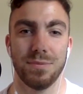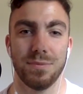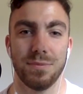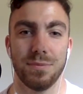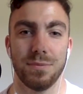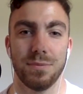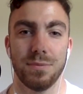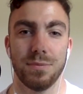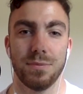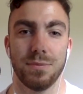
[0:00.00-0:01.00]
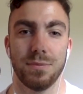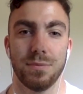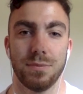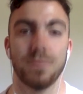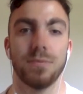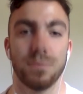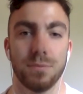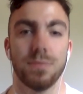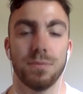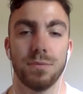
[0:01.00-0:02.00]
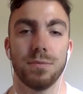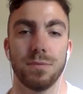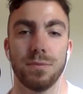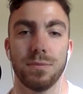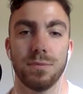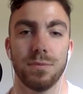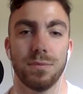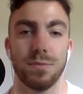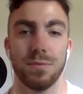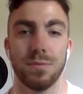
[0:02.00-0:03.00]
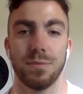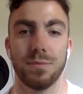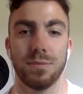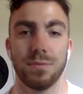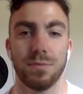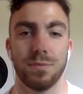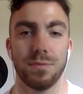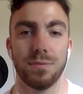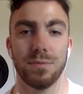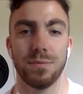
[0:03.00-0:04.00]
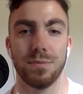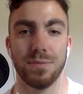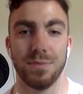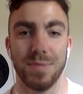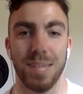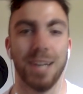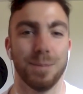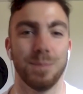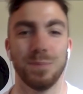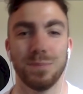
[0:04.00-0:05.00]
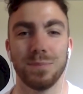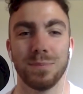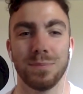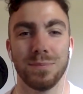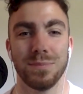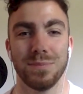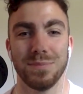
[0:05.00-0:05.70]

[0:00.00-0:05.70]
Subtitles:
No words are spoken by the person on screen.